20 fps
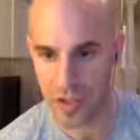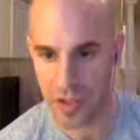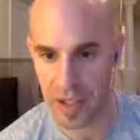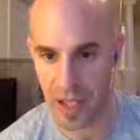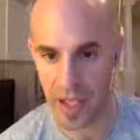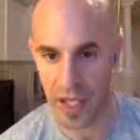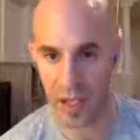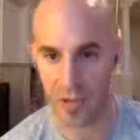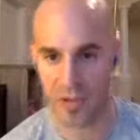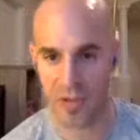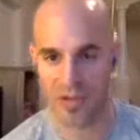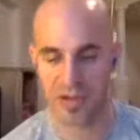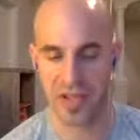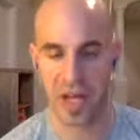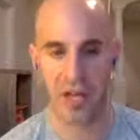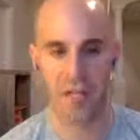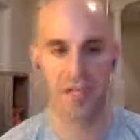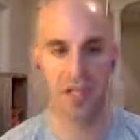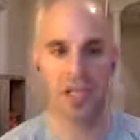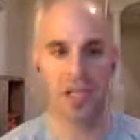Kale,
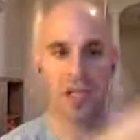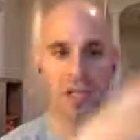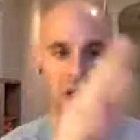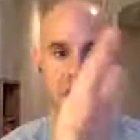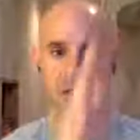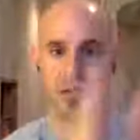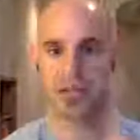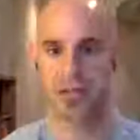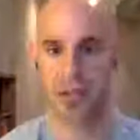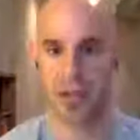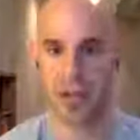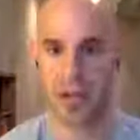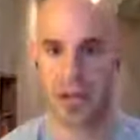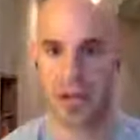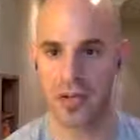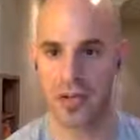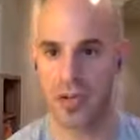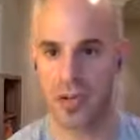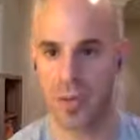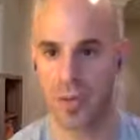Stephanie, good to see you
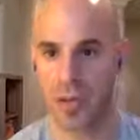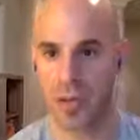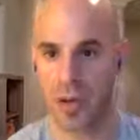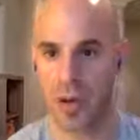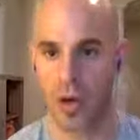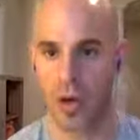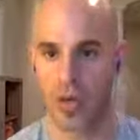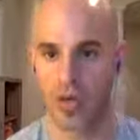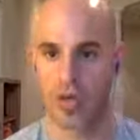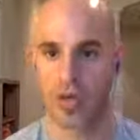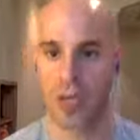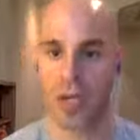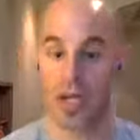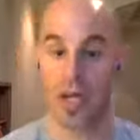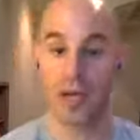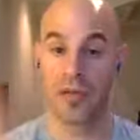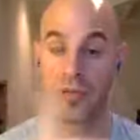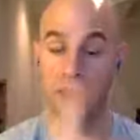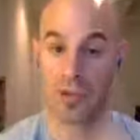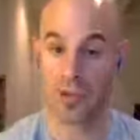guys jumping on. So,
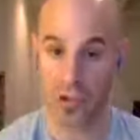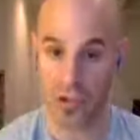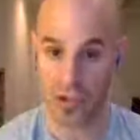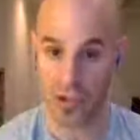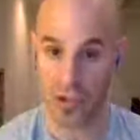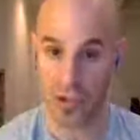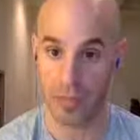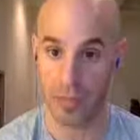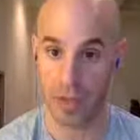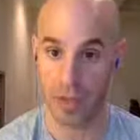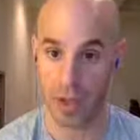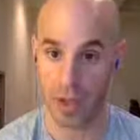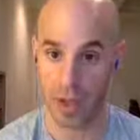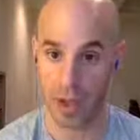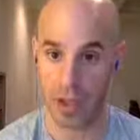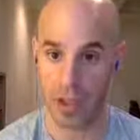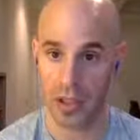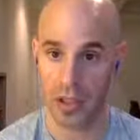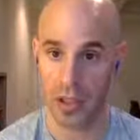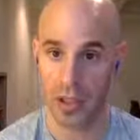again, if you're just jumping
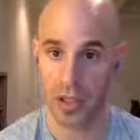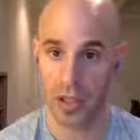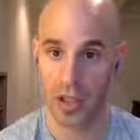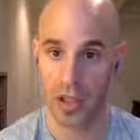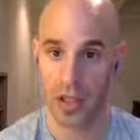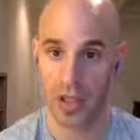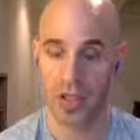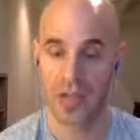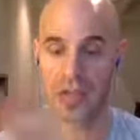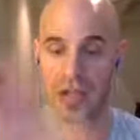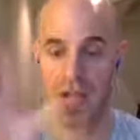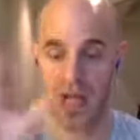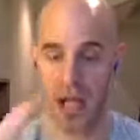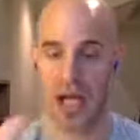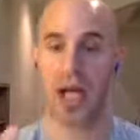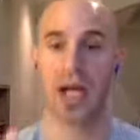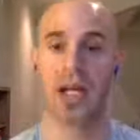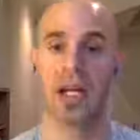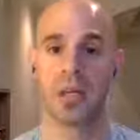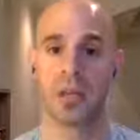on, say
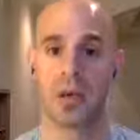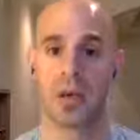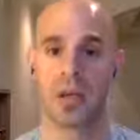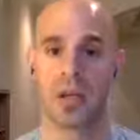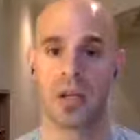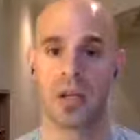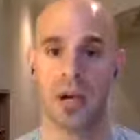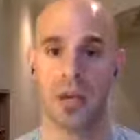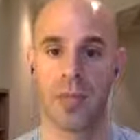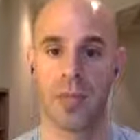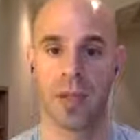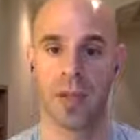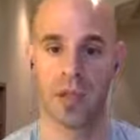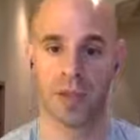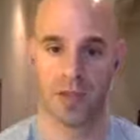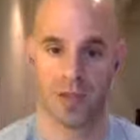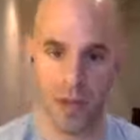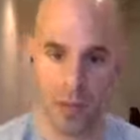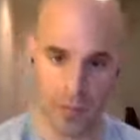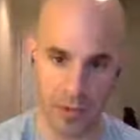hi and where you're coming
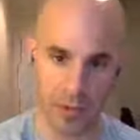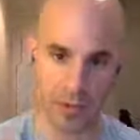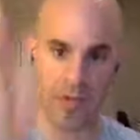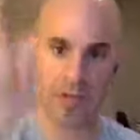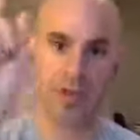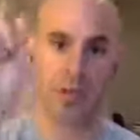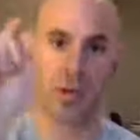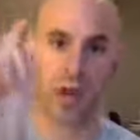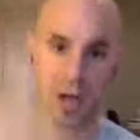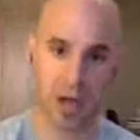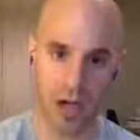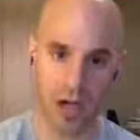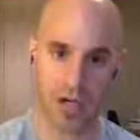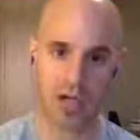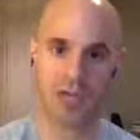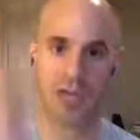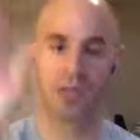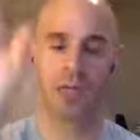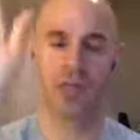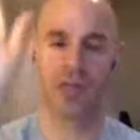in from. Give me some
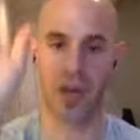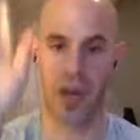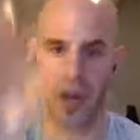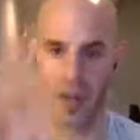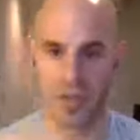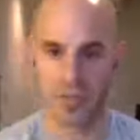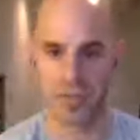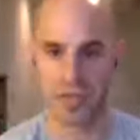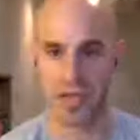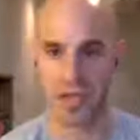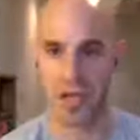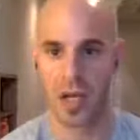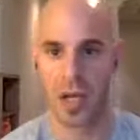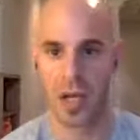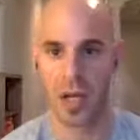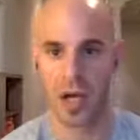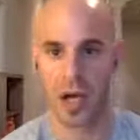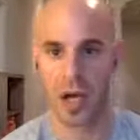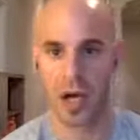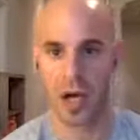hearts, some thumbs.
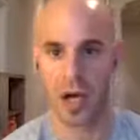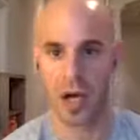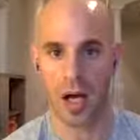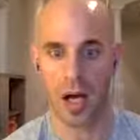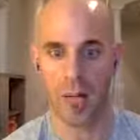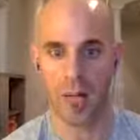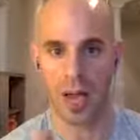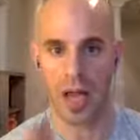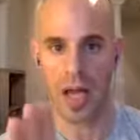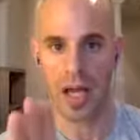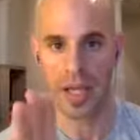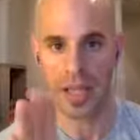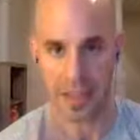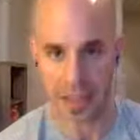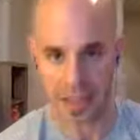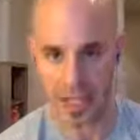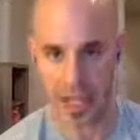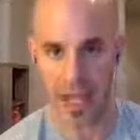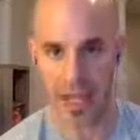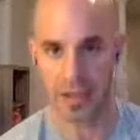Um, and
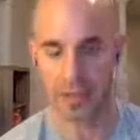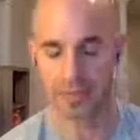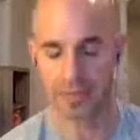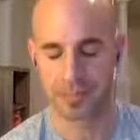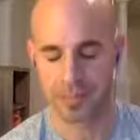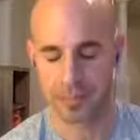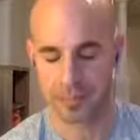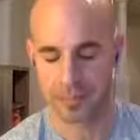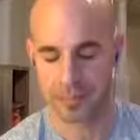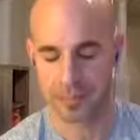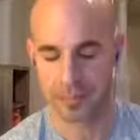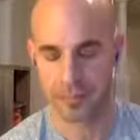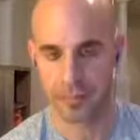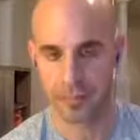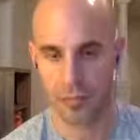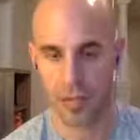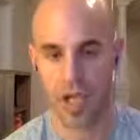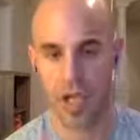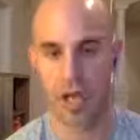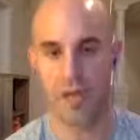again,
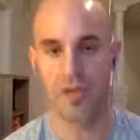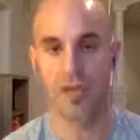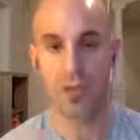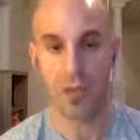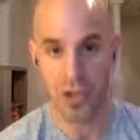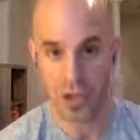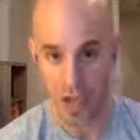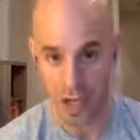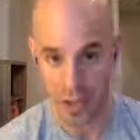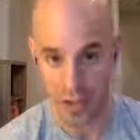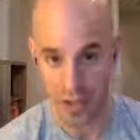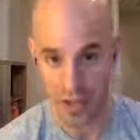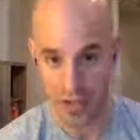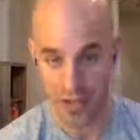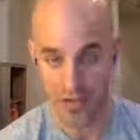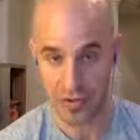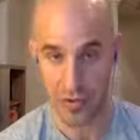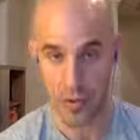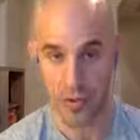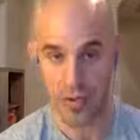if you share
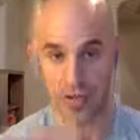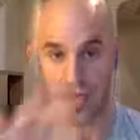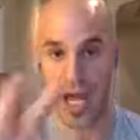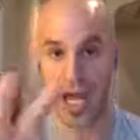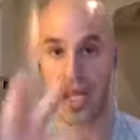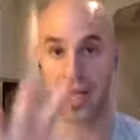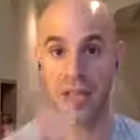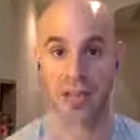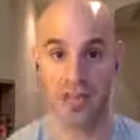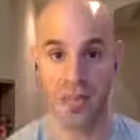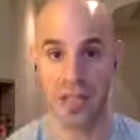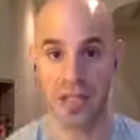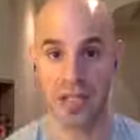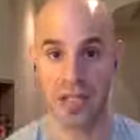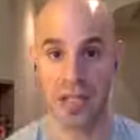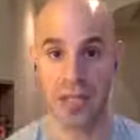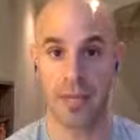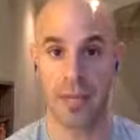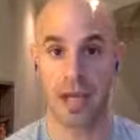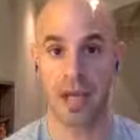this or tag three
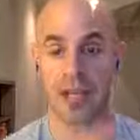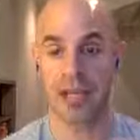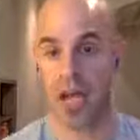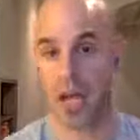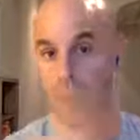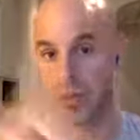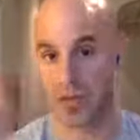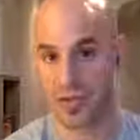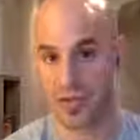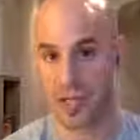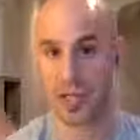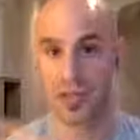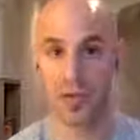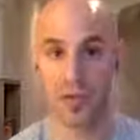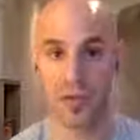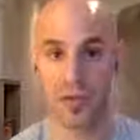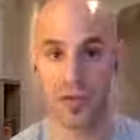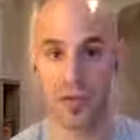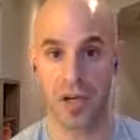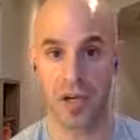teammates, I will send you
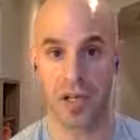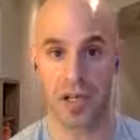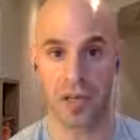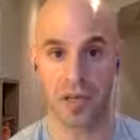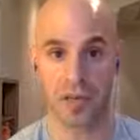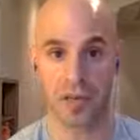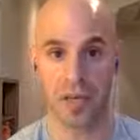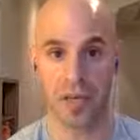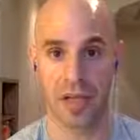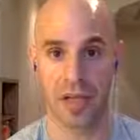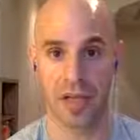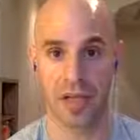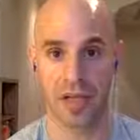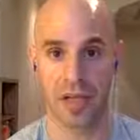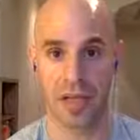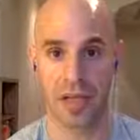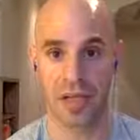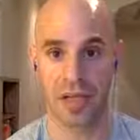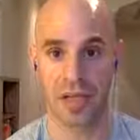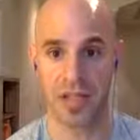a free gift later for
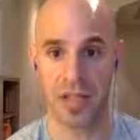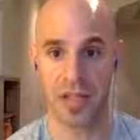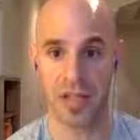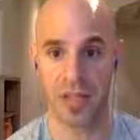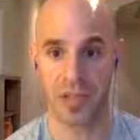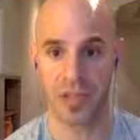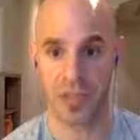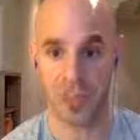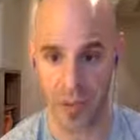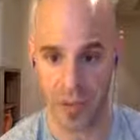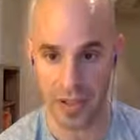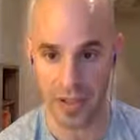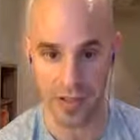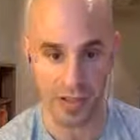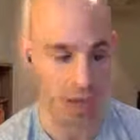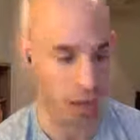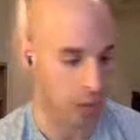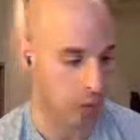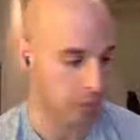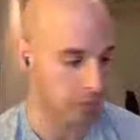me today for doing
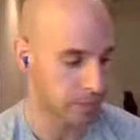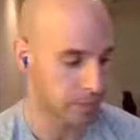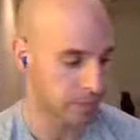so.